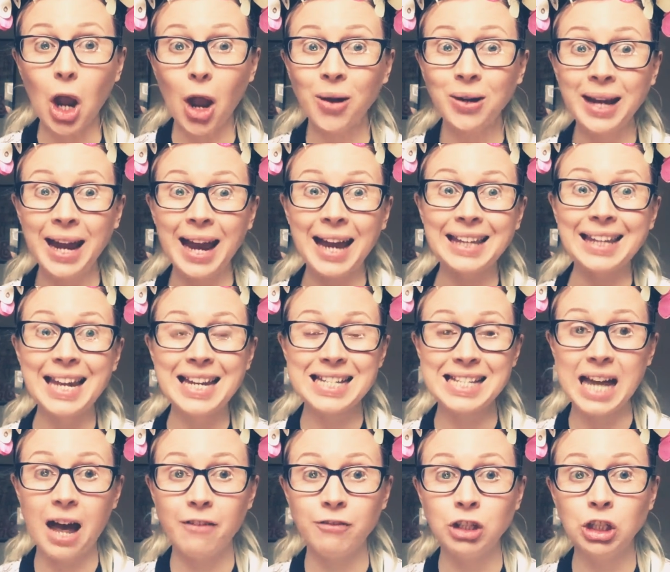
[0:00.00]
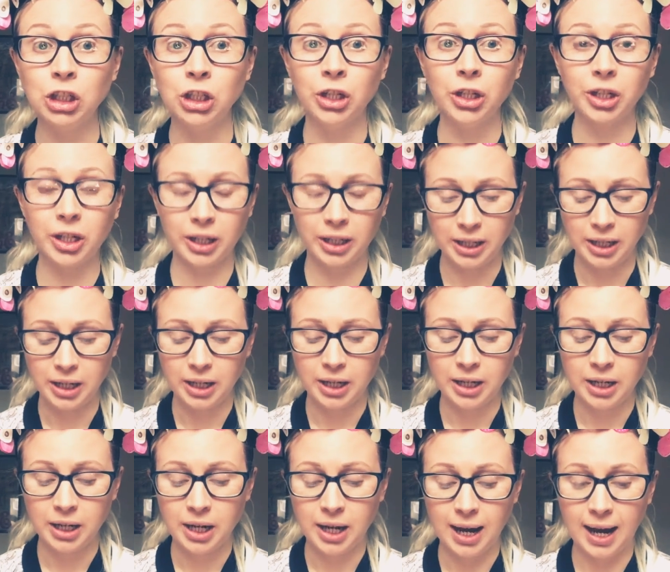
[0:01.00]
Okay, let's have a look
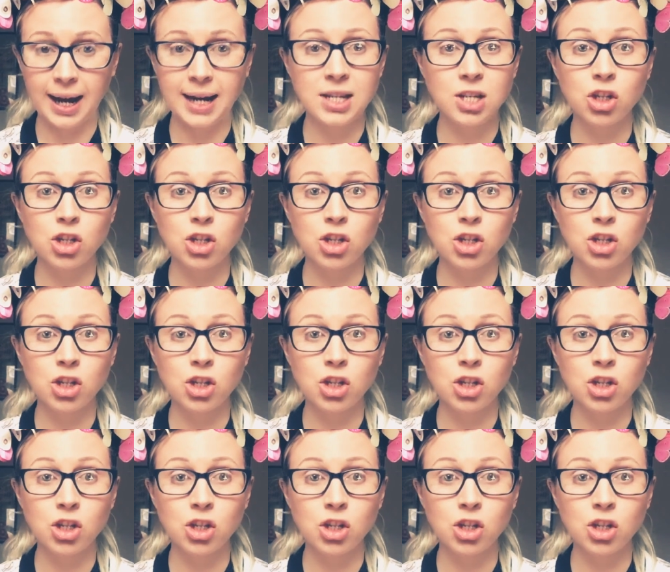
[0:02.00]
at